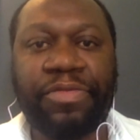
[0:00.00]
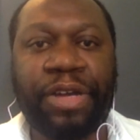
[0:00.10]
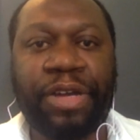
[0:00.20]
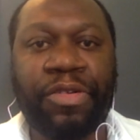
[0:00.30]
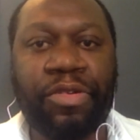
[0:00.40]

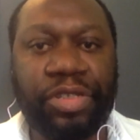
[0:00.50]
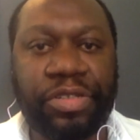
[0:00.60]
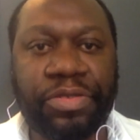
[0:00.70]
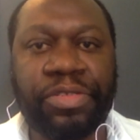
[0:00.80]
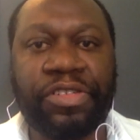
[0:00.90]
And
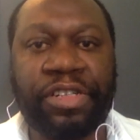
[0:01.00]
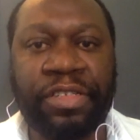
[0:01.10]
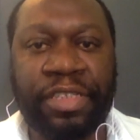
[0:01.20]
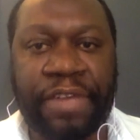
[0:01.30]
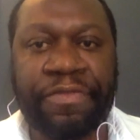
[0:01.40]
yet, we're
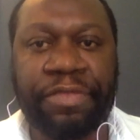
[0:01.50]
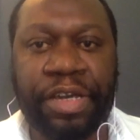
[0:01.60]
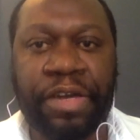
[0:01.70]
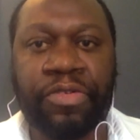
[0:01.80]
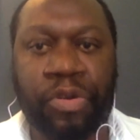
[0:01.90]
continuing to
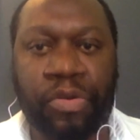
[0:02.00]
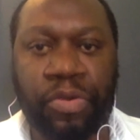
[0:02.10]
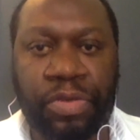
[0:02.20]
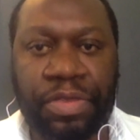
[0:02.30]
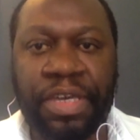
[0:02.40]

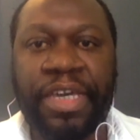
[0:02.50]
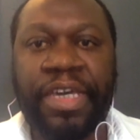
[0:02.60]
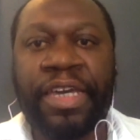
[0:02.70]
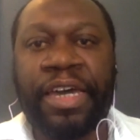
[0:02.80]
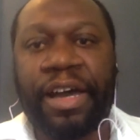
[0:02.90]
stifle their
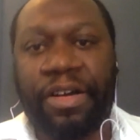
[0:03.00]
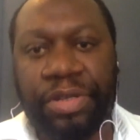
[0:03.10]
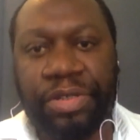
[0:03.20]
growth.